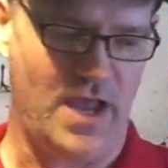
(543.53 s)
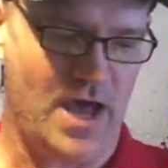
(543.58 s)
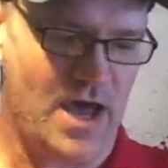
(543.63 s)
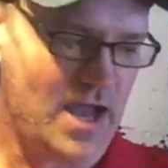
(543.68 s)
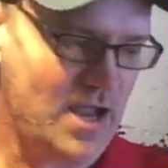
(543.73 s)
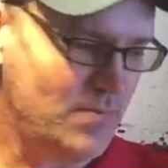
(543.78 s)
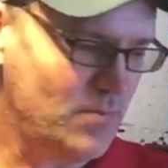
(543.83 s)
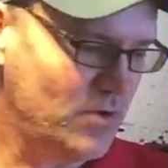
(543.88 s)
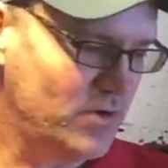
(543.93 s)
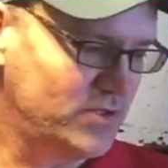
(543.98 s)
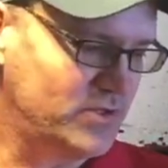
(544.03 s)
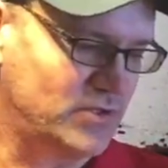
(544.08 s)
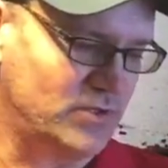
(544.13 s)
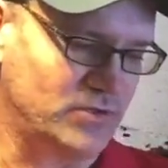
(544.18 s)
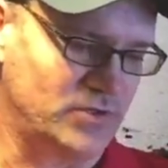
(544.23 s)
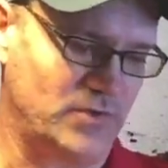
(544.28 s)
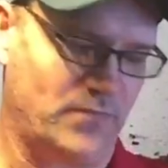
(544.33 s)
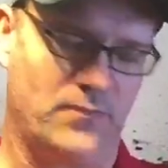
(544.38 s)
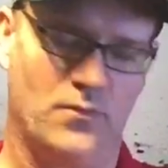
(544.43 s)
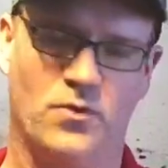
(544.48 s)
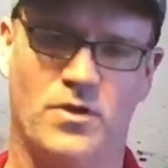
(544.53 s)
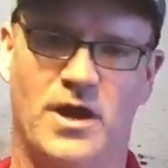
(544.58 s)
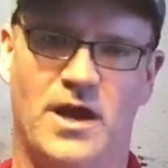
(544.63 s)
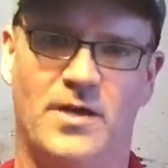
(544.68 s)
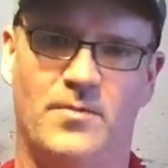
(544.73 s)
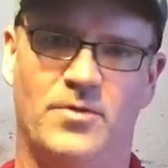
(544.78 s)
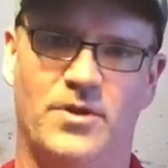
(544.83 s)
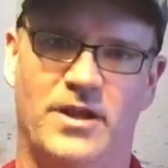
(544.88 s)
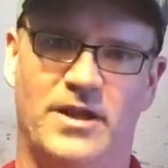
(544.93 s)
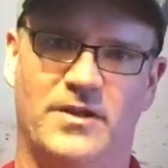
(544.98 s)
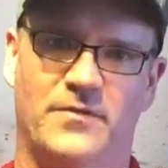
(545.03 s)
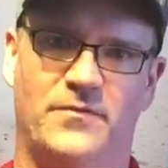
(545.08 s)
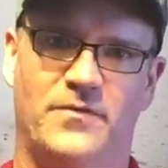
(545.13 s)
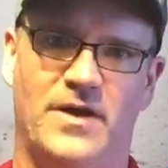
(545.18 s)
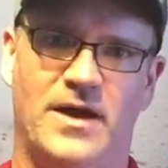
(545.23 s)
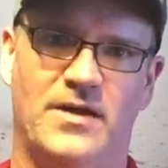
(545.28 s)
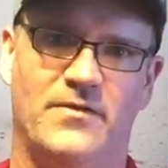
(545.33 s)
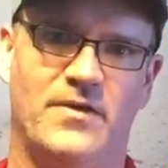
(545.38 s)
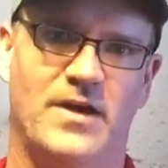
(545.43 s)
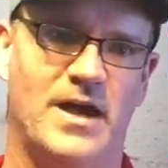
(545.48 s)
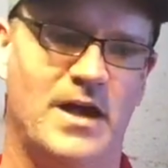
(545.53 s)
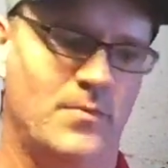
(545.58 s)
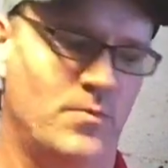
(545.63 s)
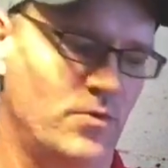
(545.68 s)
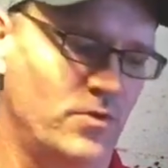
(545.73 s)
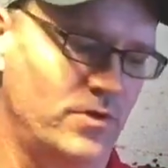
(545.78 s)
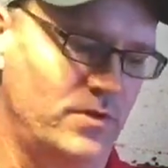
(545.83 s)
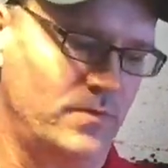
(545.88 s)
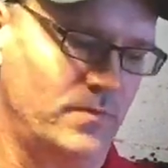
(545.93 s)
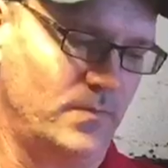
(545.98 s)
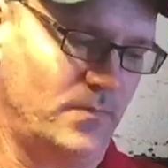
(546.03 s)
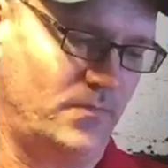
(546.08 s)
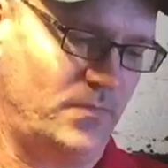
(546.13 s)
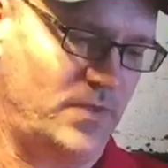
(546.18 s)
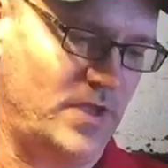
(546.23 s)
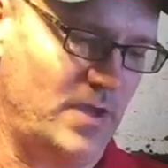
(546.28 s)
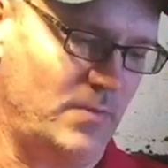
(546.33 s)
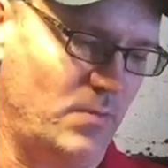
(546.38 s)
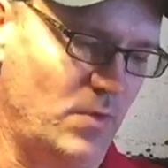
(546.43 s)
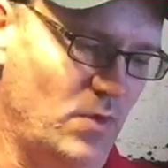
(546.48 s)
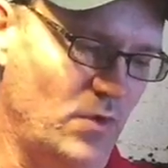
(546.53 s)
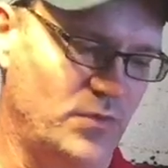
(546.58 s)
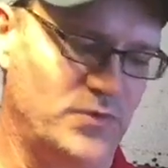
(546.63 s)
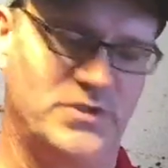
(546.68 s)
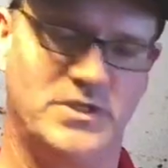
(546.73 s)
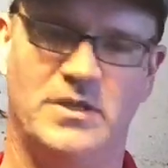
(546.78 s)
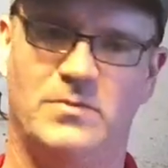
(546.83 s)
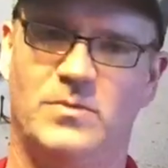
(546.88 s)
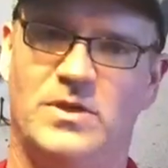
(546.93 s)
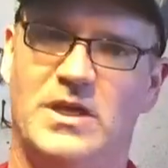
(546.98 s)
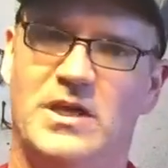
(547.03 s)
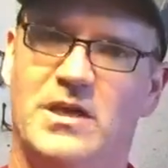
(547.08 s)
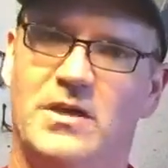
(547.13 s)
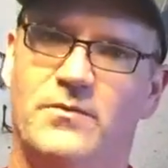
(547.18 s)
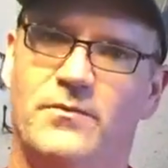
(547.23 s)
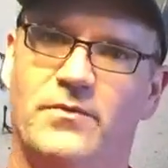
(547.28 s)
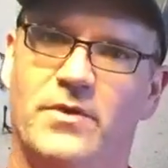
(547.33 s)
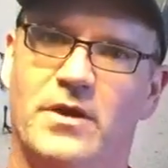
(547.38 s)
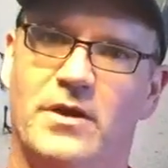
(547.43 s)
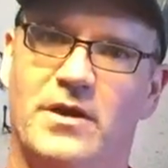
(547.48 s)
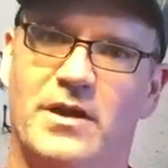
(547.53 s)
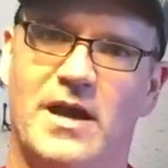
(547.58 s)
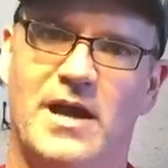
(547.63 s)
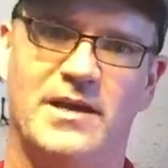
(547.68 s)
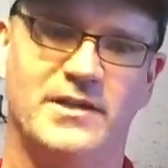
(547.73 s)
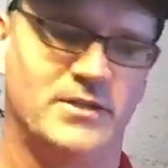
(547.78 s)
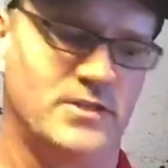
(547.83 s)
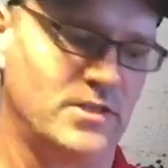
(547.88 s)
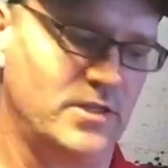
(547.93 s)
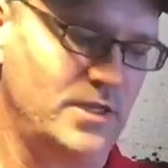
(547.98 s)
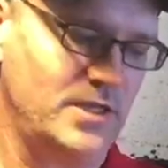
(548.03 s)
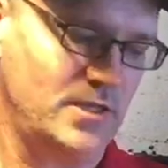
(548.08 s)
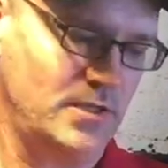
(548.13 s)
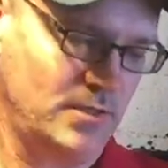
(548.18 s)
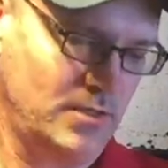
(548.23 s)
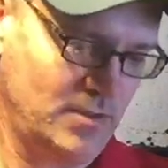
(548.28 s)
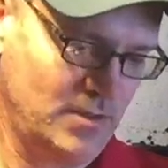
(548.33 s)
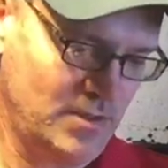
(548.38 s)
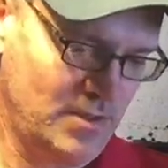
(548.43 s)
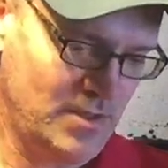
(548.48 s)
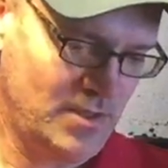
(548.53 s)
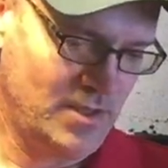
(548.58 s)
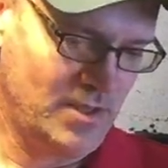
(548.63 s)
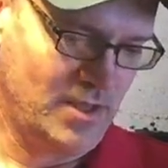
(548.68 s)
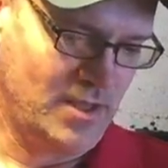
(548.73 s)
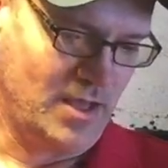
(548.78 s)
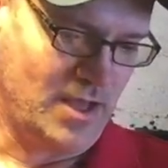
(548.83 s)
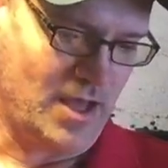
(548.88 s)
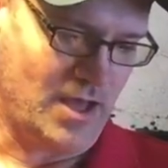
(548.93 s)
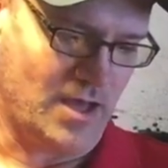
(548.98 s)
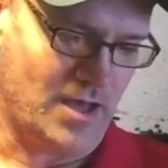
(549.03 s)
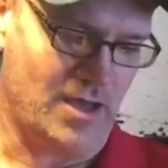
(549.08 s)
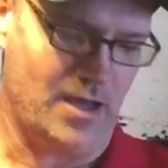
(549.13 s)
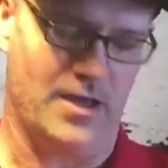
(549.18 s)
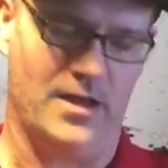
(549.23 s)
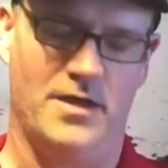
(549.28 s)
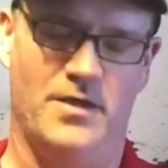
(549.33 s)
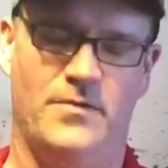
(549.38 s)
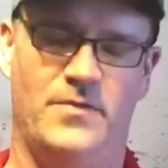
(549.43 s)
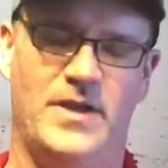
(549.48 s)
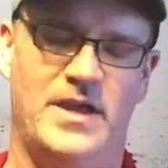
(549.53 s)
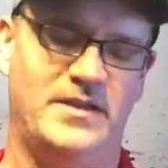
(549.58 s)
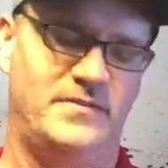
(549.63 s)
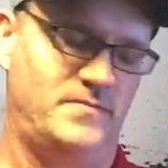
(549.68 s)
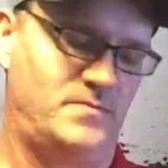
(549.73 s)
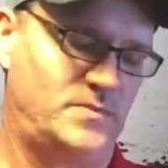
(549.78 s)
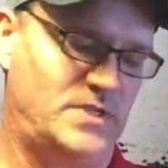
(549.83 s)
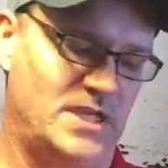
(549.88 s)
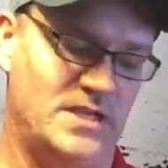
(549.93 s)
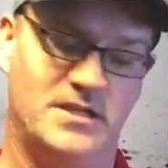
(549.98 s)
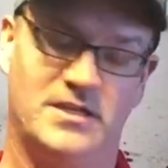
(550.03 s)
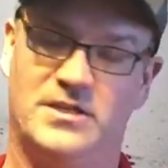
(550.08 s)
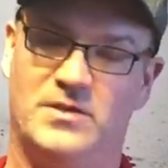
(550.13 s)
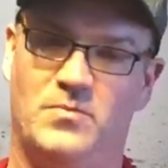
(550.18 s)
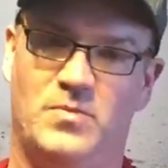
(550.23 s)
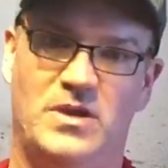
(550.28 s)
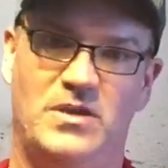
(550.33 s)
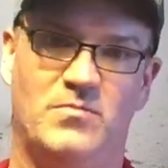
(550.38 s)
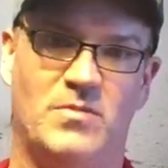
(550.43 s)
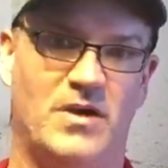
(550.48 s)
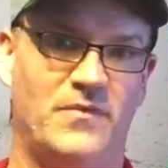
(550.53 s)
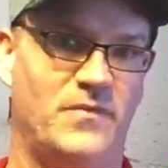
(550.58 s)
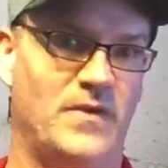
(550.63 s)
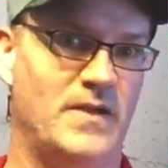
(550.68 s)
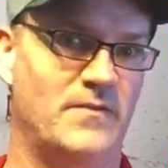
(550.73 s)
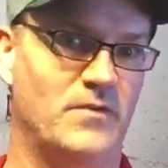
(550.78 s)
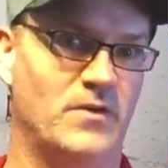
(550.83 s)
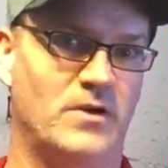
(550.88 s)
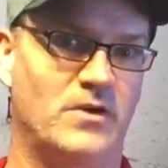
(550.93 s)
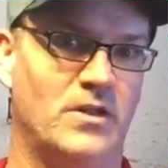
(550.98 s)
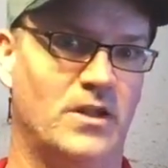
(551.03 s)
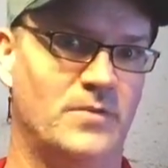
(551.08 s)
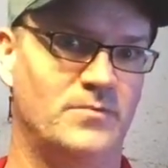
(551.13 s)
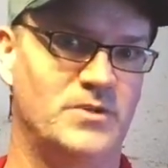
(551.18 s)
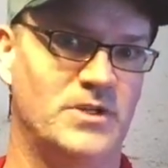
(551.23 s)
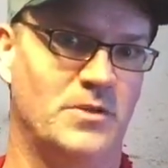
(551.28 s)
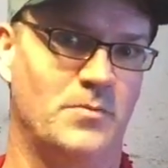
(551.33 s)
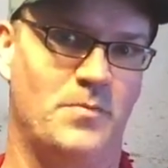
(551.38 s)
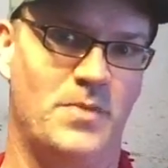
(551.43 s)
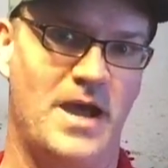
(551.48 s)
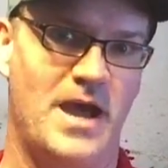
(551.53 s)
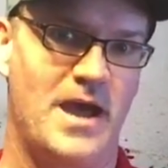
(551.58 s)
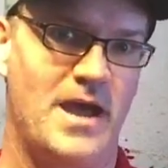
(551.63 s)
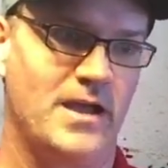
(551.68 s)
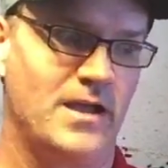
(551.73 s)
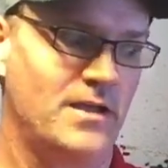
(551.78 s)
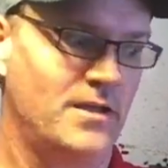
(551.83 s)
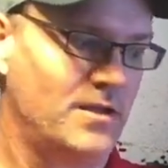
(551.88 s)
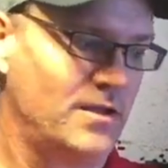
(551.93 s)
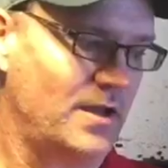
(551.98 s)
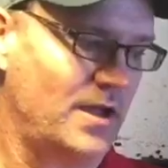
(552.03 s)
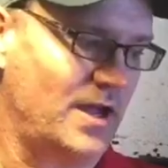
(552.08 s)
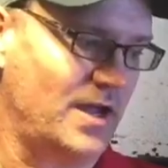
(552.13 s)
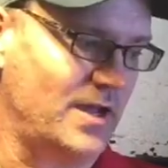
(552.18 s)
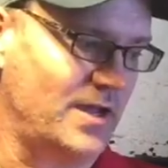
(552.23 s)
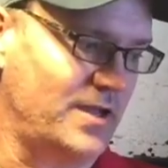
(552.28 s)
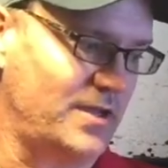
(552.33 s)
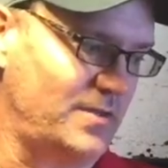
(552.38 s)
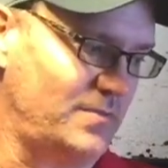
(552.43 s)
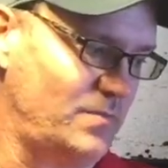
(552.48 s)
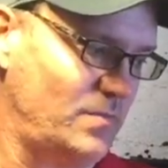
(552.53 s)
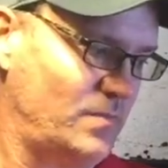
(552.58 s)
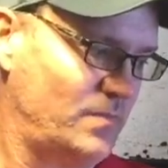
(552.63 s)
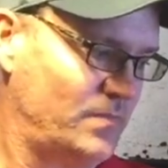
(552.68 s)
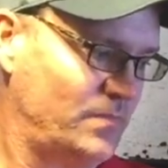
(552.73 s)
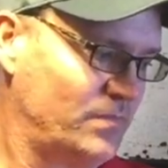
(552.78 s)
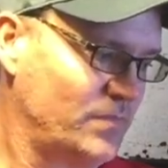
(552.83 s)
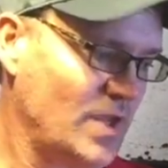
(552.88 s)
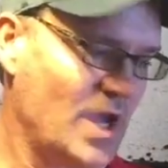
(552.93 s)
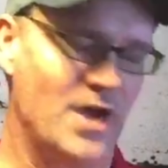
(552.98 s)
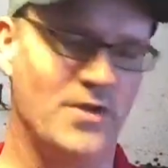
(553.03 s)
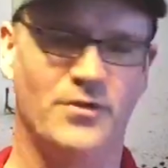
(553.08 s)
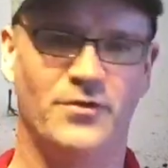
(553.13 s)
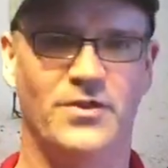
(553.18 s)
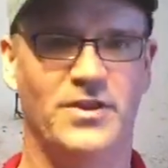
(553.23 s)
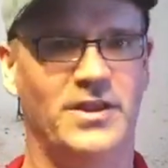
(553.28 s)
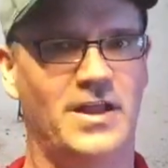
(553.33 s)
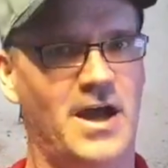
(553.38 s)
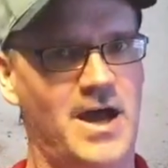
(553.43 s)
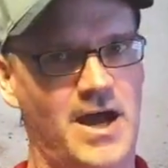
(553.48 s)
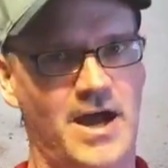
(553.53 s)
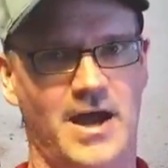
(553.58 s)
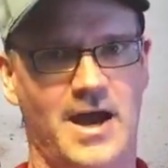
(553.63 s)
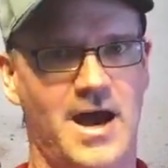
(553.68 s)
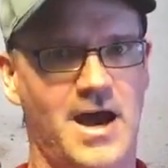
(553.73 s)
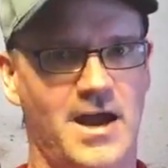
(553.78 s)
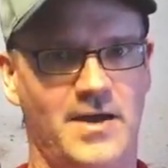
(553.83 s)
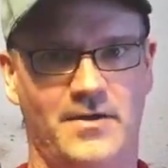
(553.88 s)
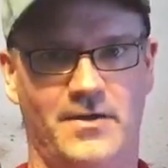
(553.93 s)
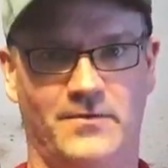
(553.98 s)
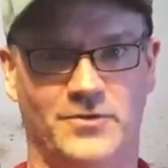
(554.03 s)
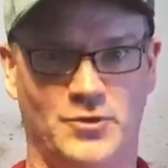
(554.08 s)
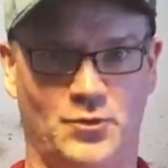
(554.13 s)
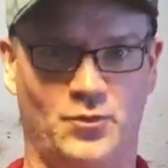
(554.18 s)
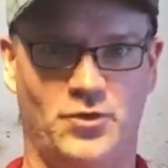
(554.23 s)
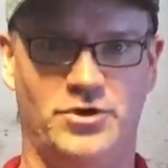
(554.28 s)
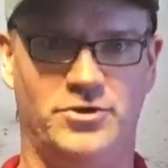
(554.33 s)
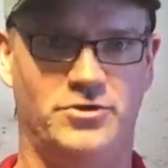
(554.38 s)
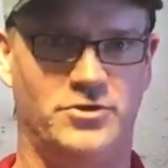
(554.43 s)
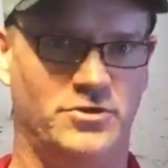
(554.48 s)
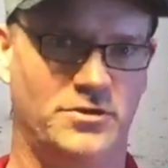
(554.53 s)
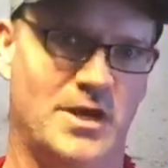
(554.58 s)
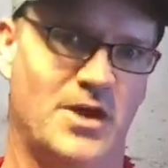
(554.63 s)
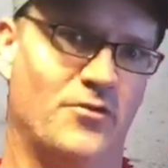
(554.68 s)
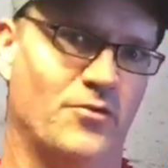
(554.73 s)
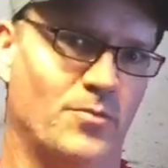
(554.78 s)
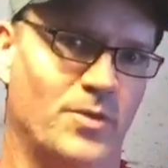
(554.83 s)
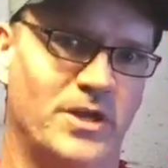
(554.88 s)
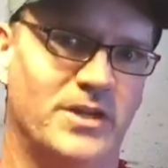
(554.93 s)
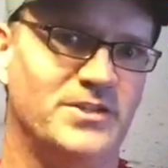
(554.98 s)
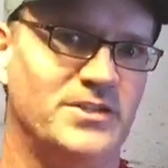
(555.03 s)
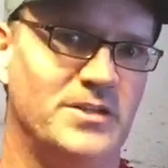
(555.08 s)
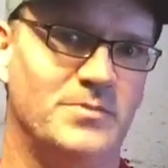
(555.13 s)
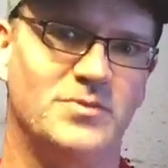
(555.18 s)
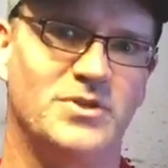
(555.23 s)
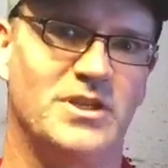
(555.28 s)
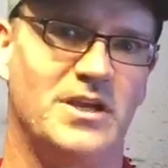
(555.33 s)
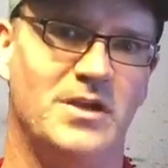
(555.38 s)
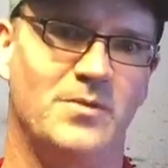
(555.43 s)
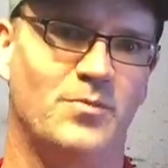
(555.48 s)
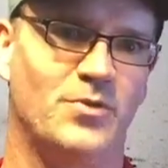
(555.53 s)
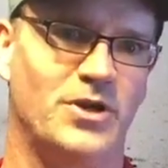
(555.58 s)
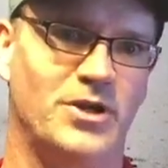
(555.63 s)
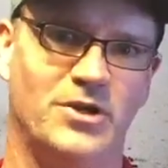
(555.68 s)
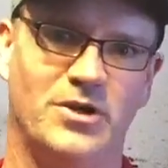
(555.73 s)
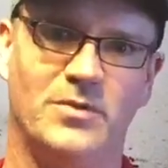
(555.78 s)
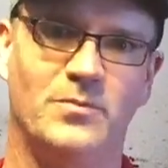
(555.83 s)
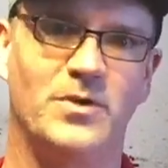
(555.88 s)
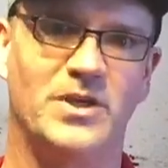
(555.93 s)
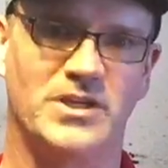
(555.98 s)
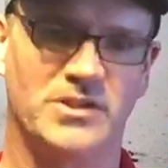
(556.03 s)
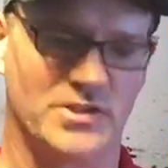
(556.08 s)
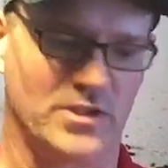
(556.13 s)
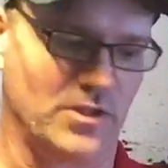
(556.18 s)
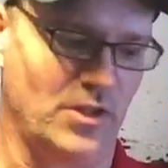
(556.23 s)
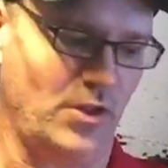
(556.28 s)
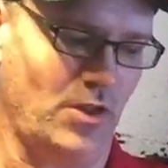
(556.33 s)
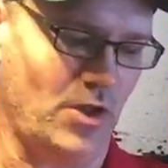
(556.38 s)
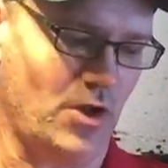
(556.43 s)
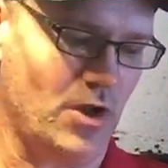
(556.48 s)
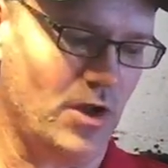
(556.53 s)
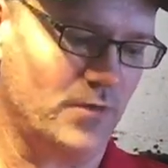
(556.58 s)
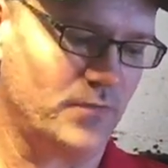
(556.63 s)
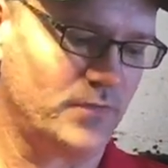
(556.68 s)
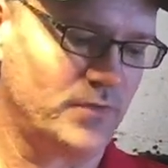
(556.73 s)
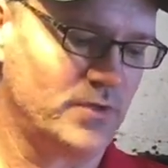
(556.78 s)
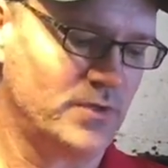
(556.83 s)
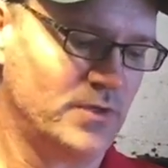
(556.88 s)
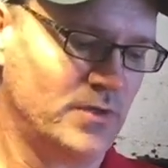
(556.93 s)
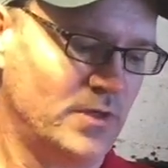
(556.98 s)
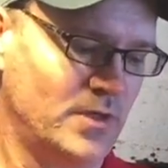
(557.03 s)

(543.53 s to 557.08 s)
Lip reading: hybrids, there's a 4 hybrid and a 5 hybrid. They both seem to hit very nicely. They tended to be my favorite clubs in the bag. Other than the high irons, which everybody seems to hit pretty good because of the loft,